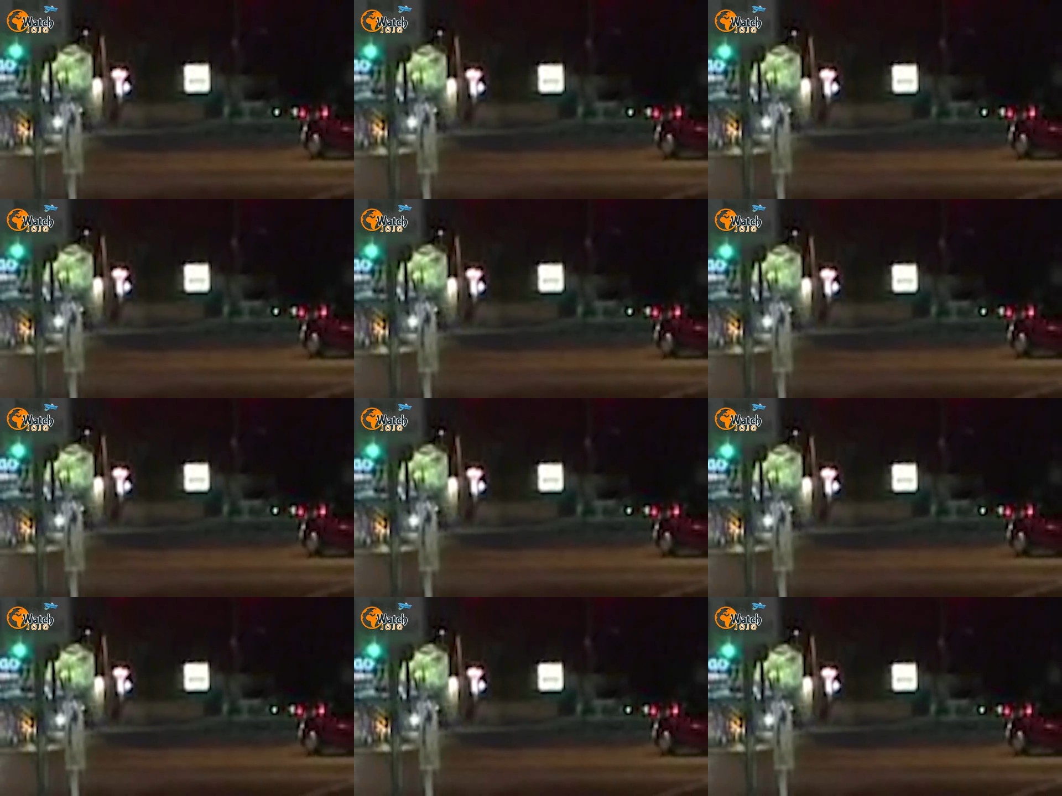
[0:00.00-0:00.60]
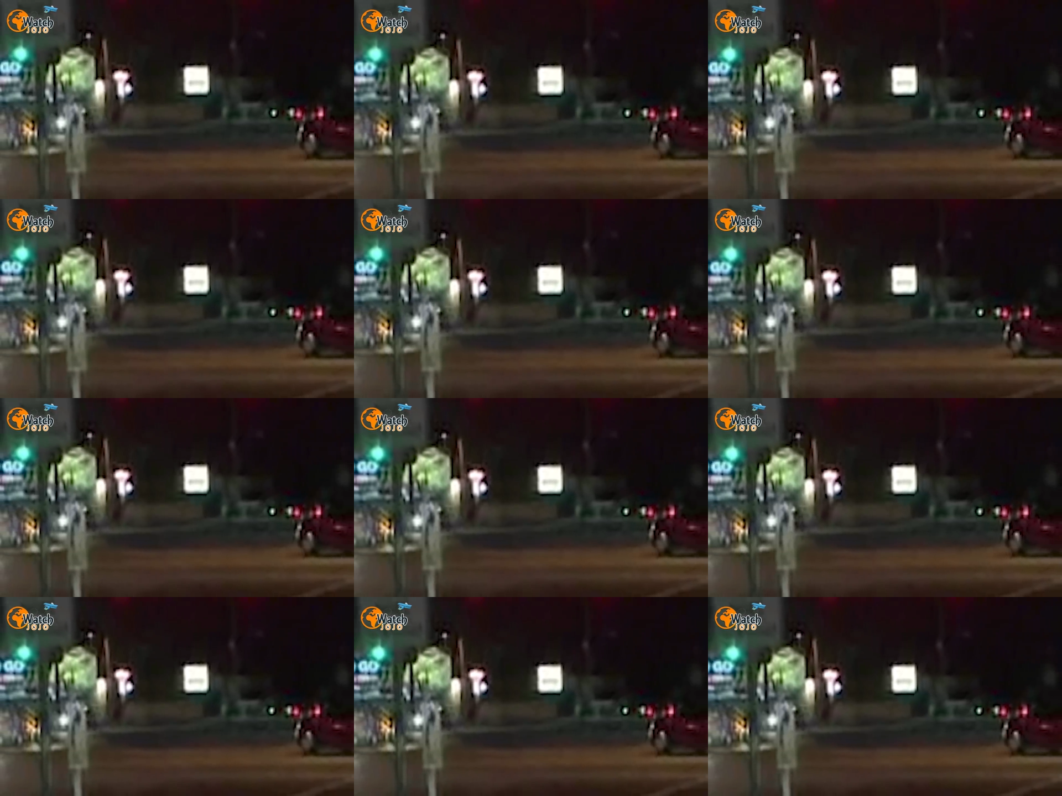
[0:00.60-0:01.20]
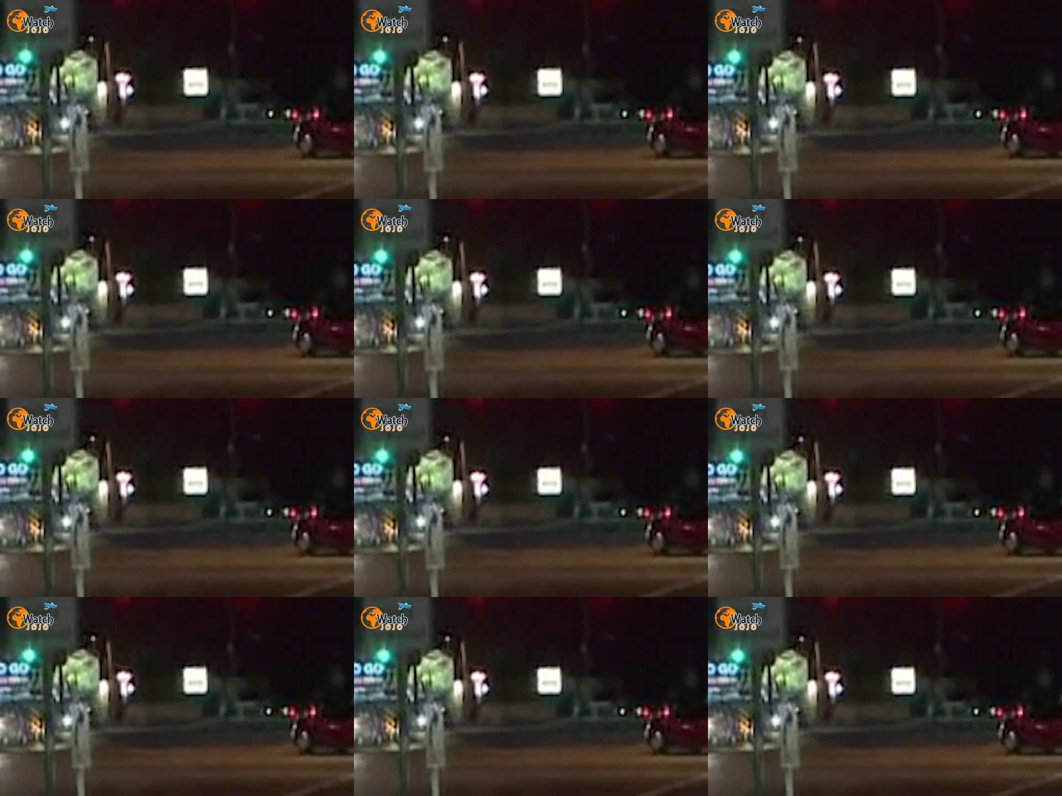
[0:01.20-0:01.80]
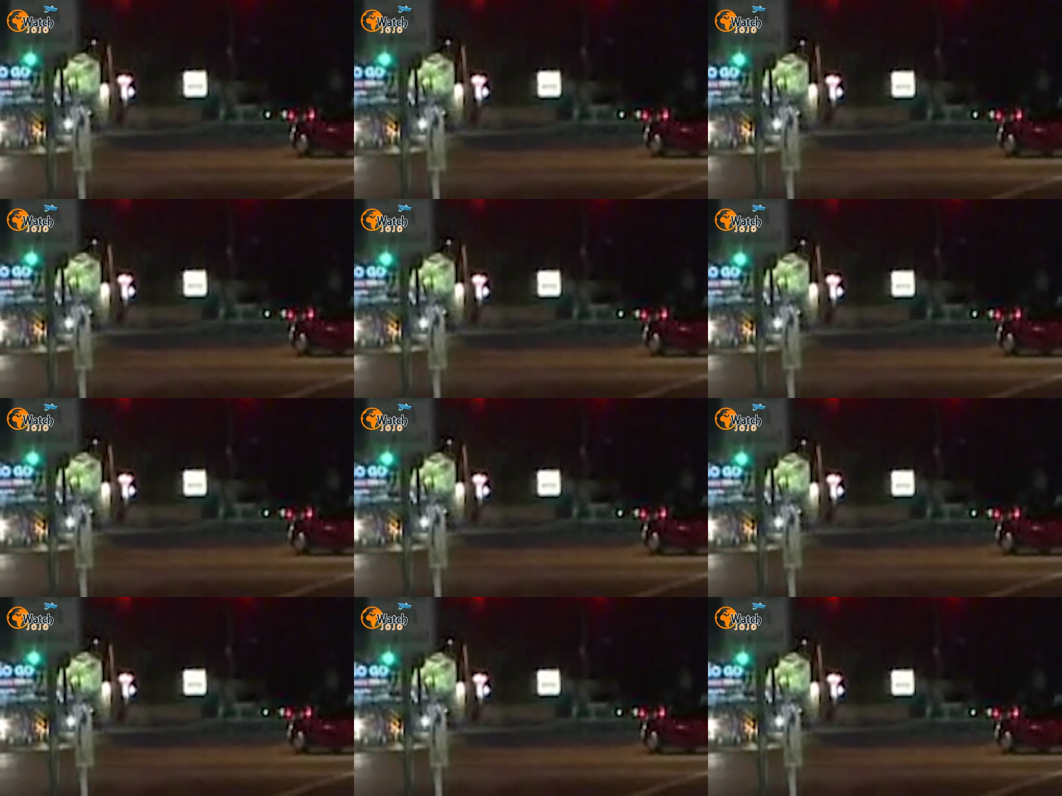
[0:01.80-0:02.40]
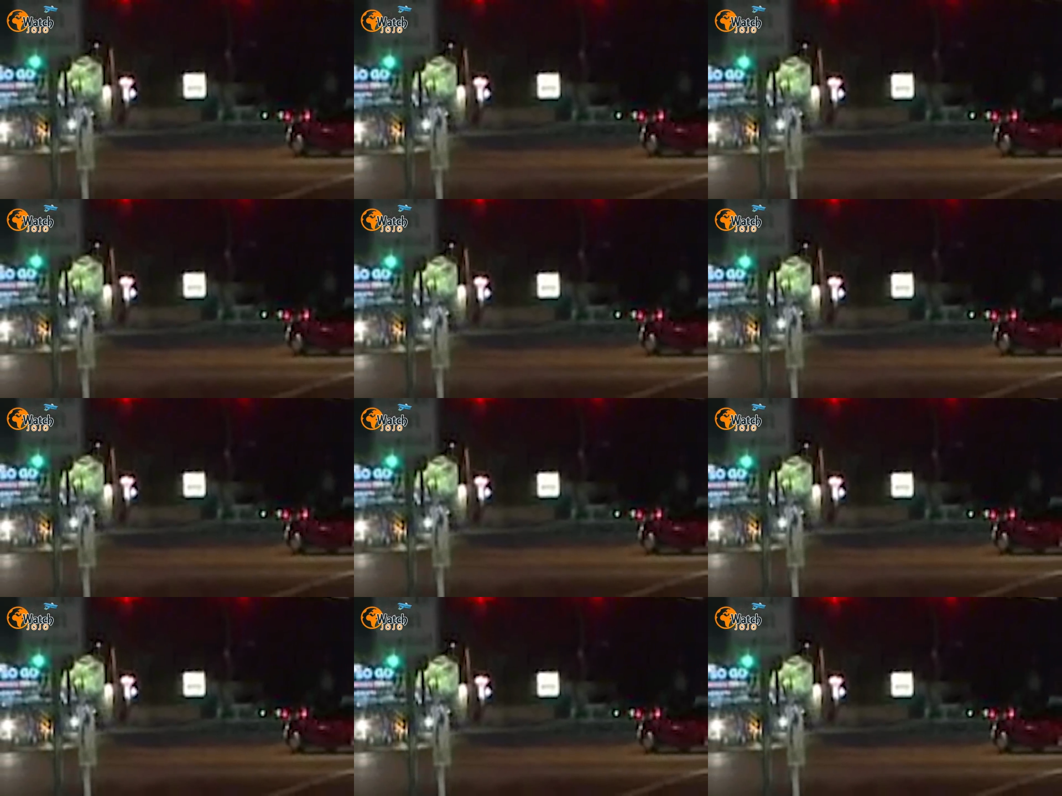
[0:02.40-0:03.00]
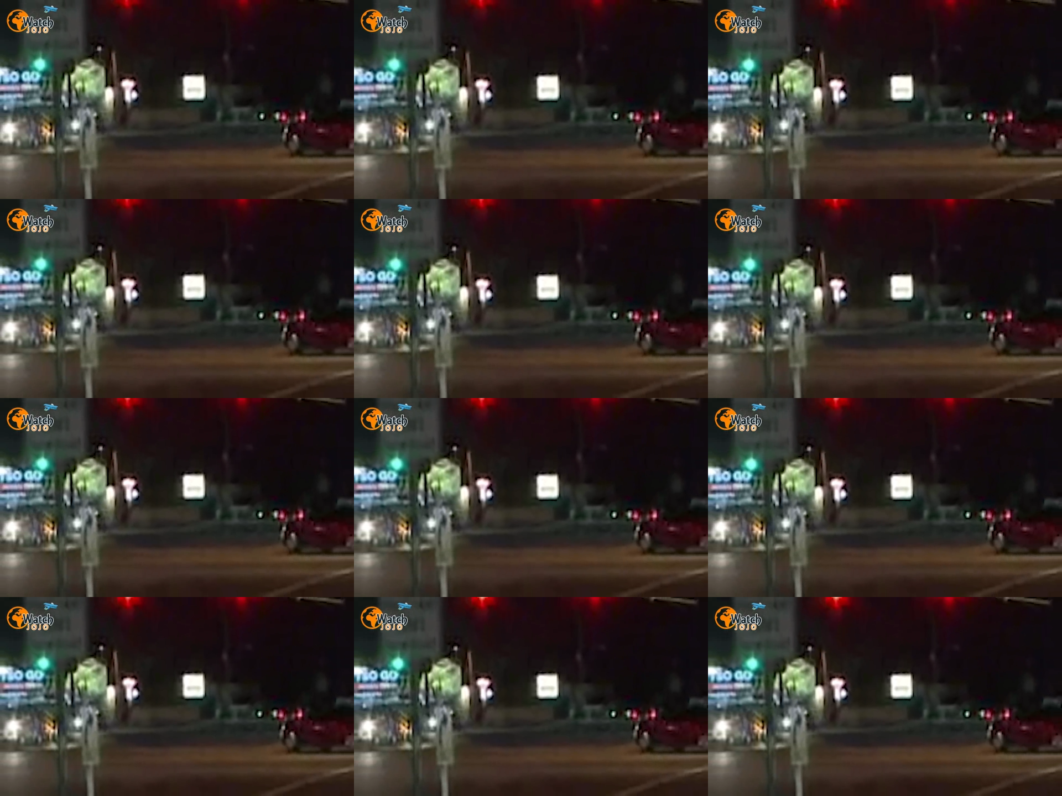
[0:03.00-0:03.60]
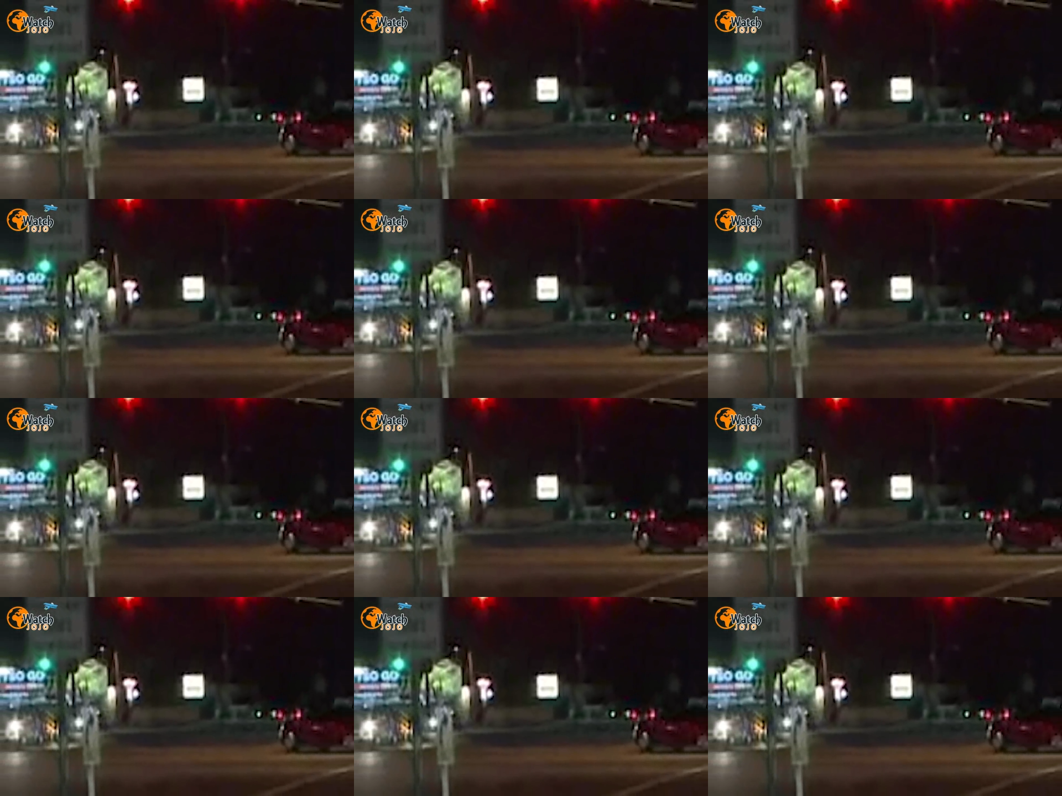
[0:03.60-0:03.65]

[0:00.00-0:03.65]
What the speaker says: Nobody's mouth can be seen.